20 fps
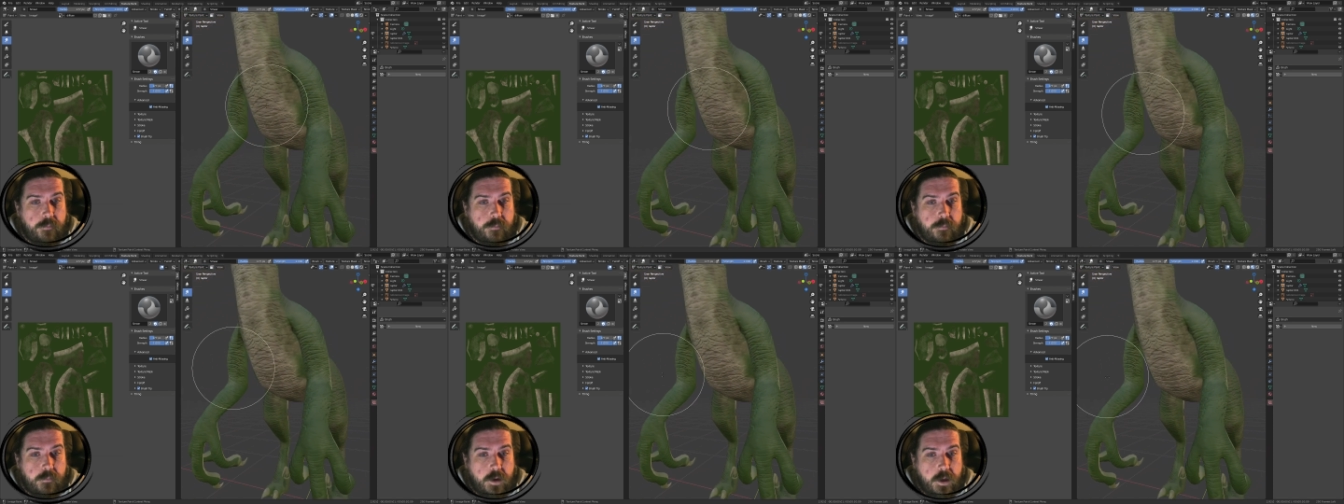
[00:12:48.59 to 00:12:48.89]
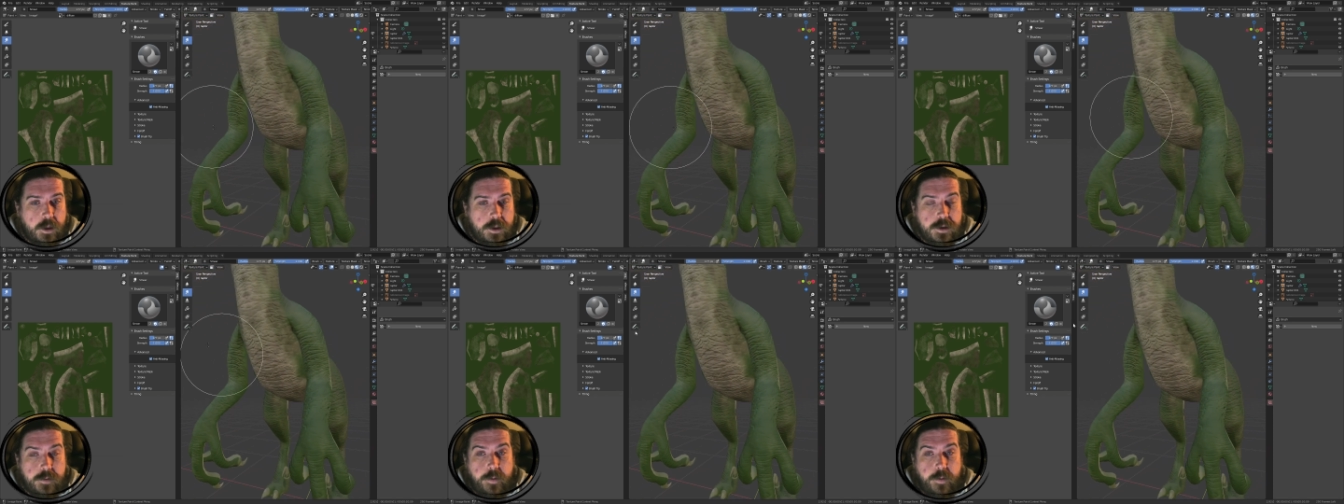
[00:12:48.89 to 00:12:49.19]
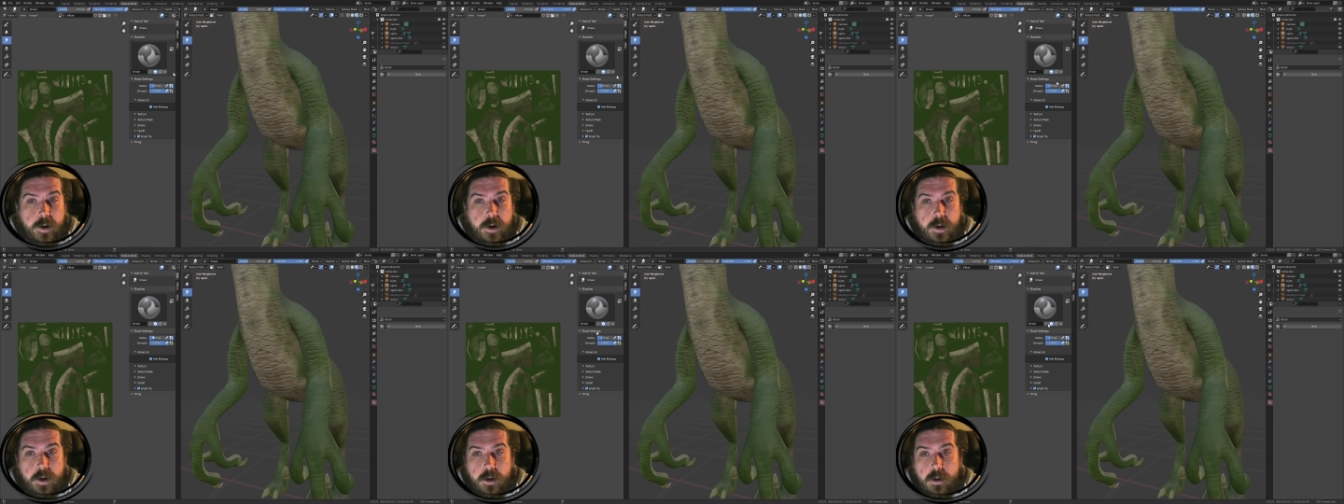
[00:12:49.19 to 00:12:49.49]
texture
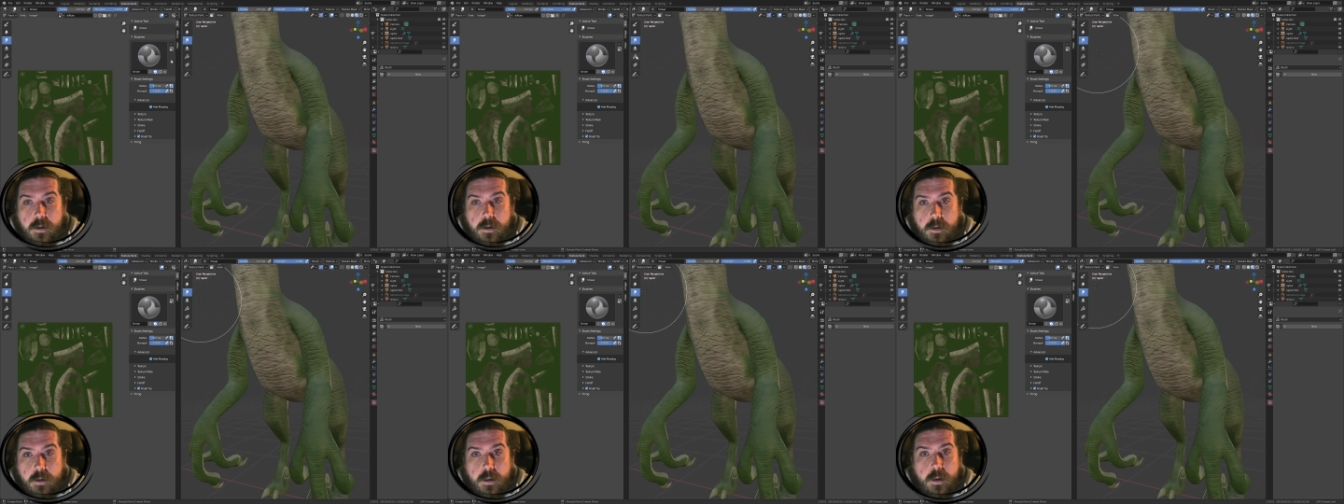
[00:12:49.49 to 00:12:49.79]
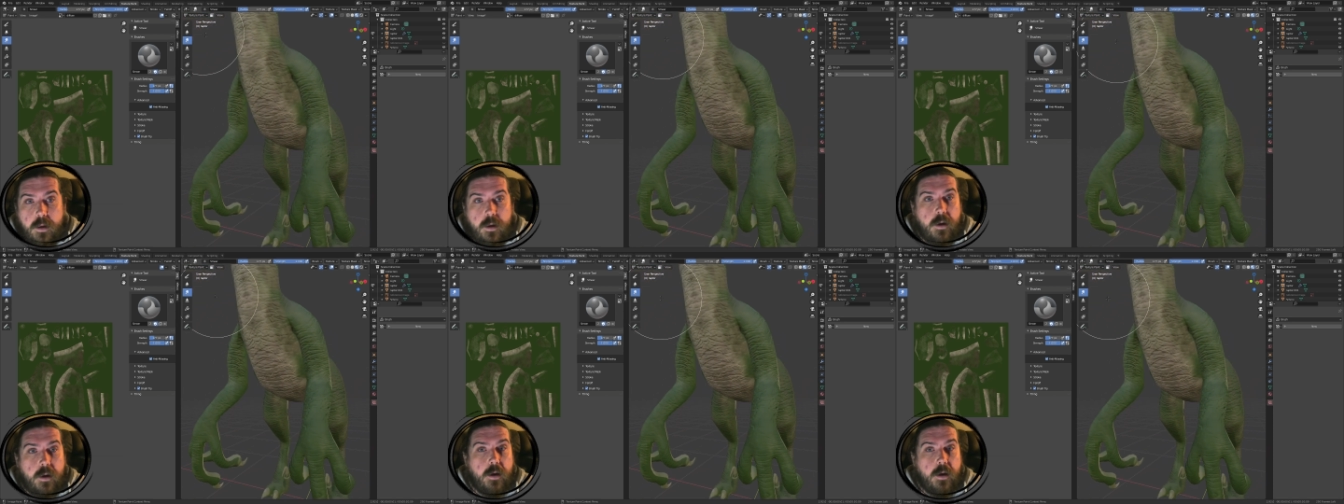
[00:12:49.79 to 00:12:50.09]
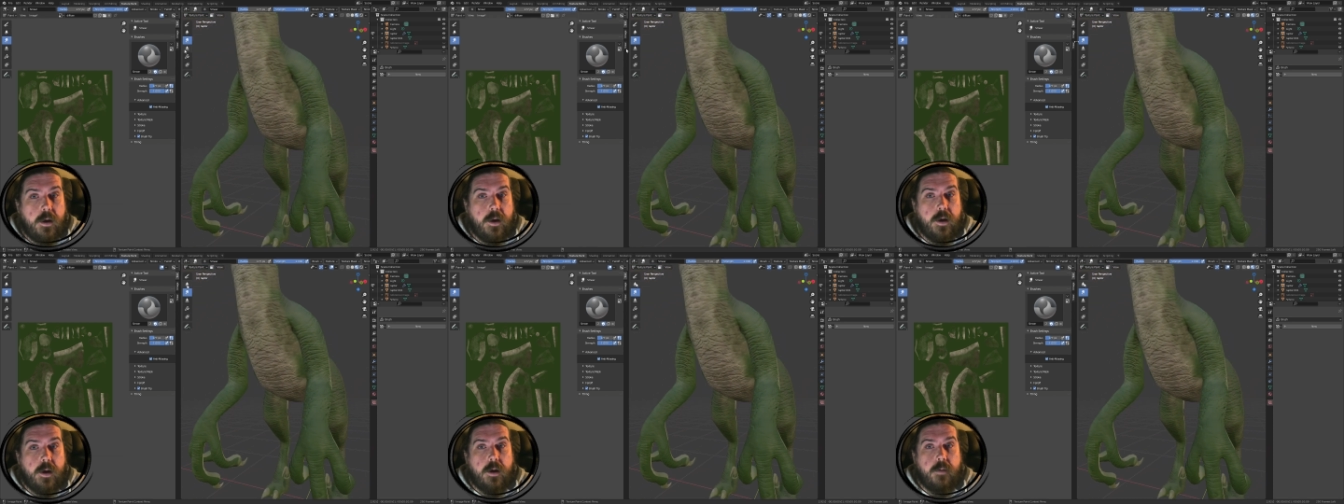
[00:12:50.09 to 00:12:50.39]
painting,
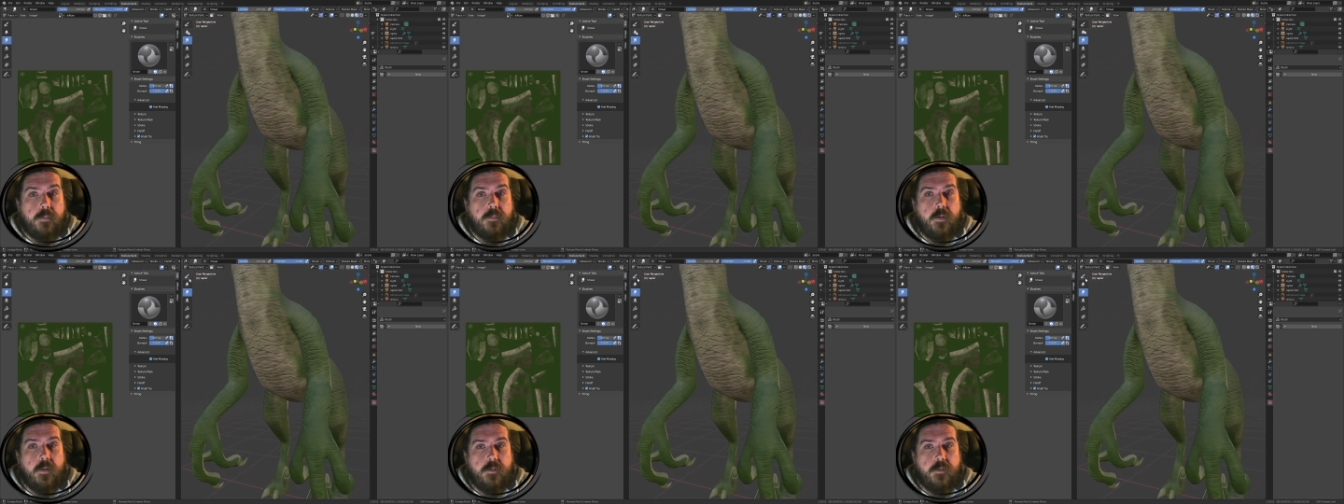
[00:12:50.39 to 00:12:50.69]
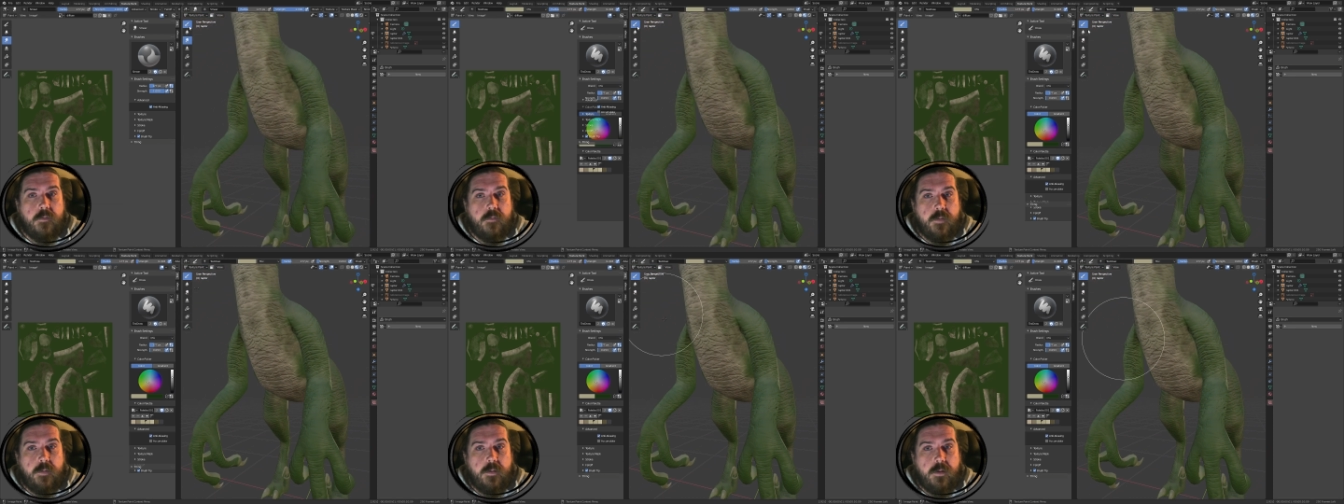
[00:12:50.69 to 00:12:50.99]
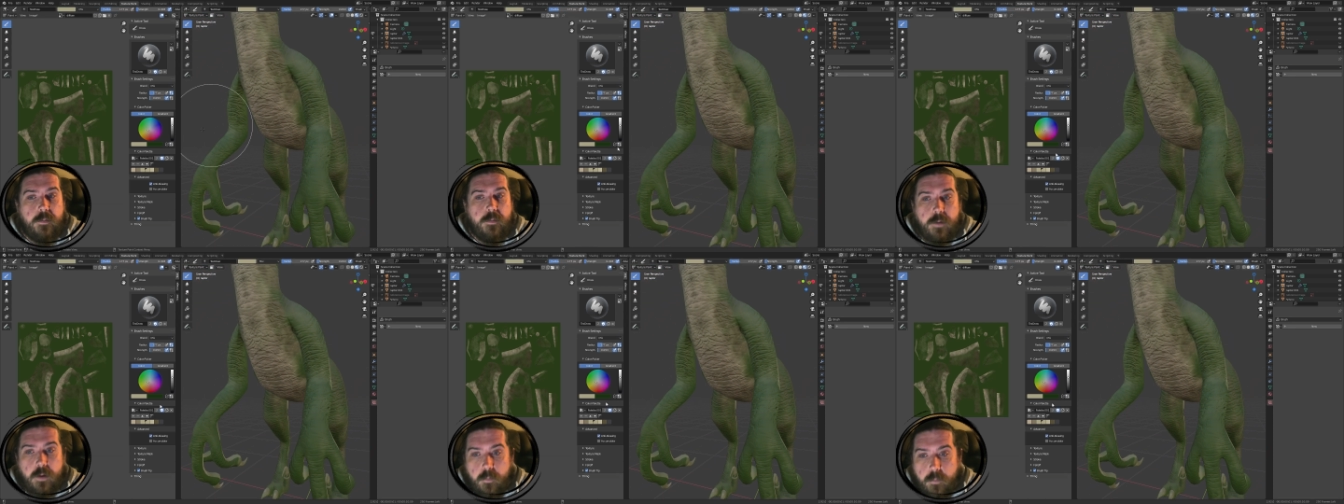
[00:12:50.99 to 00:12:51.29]
so that's just something to
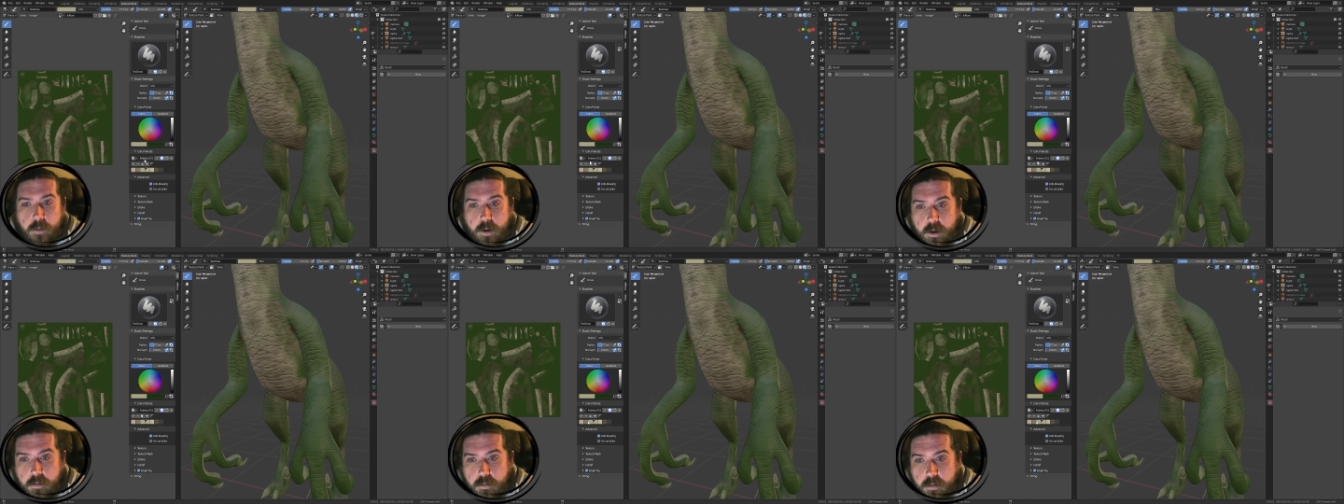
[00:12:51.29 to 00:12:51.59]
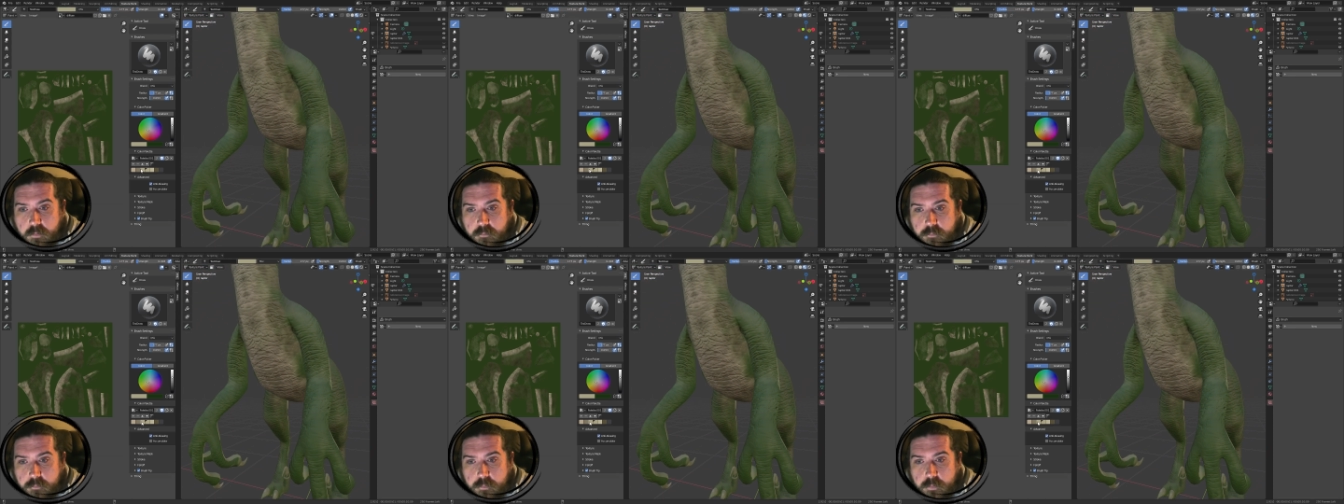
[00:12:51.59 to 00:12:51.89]
be aware of.